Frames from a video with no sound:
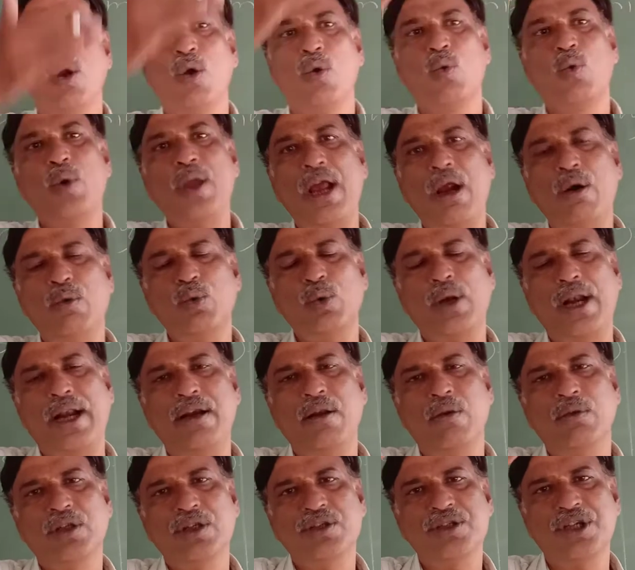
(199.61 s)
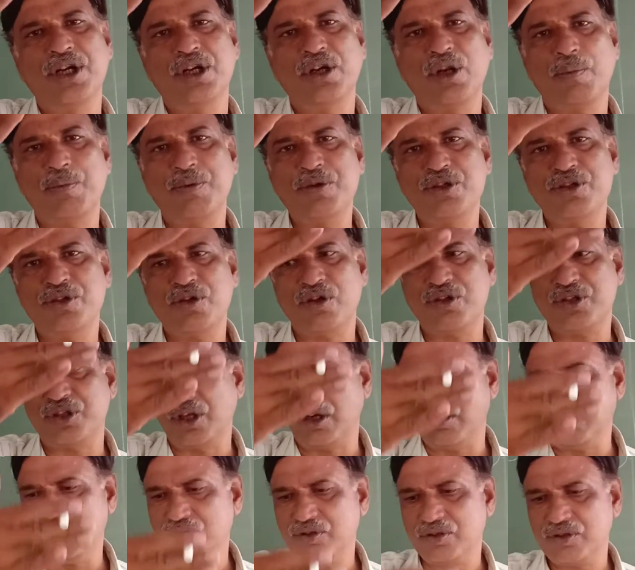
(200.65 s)
We have to write down the set of
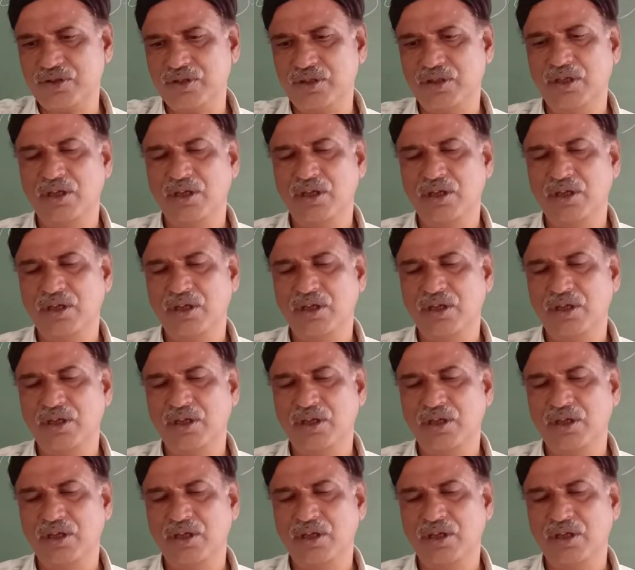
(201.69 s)
instructions